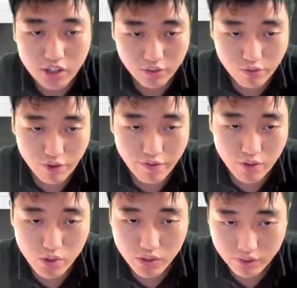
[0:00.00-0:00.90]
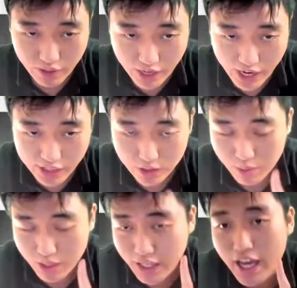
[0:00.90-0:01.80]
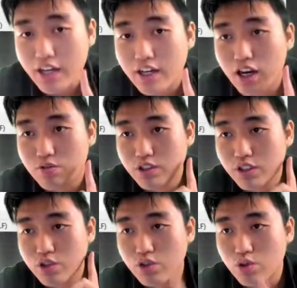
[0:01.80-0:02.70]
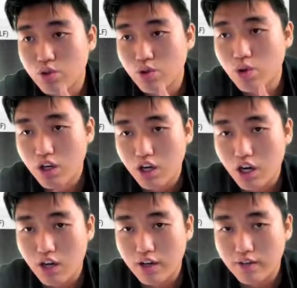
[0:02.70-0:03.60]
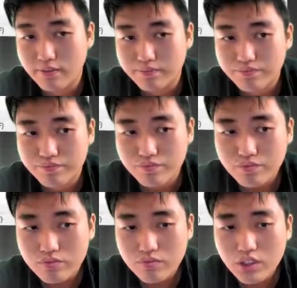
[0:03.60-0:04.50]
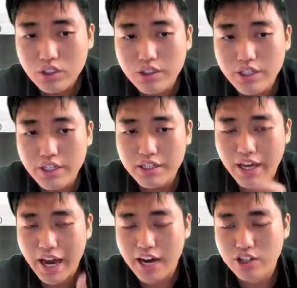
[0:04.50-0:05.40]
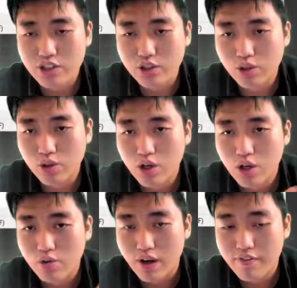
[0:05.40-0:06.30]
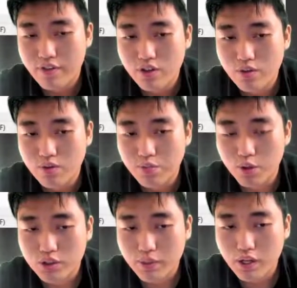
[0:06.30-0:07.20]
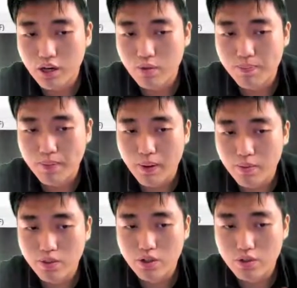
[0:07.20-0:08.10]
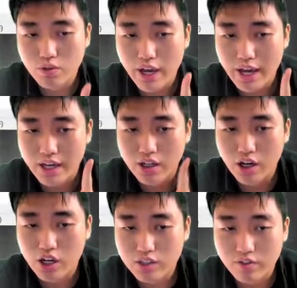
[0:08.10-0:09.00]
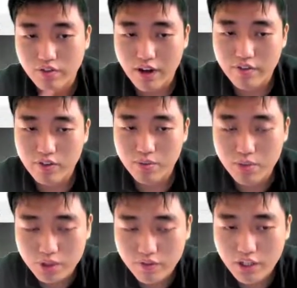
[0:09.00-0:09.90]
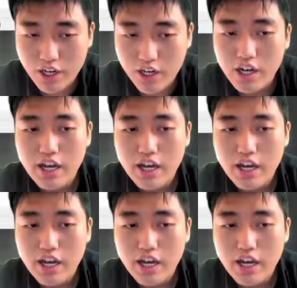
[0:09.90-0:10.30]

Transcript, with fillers: of revenue is very high. So we cannot really do um, the the actual revenue multiplier we probably want to do a cost of revenue multiplier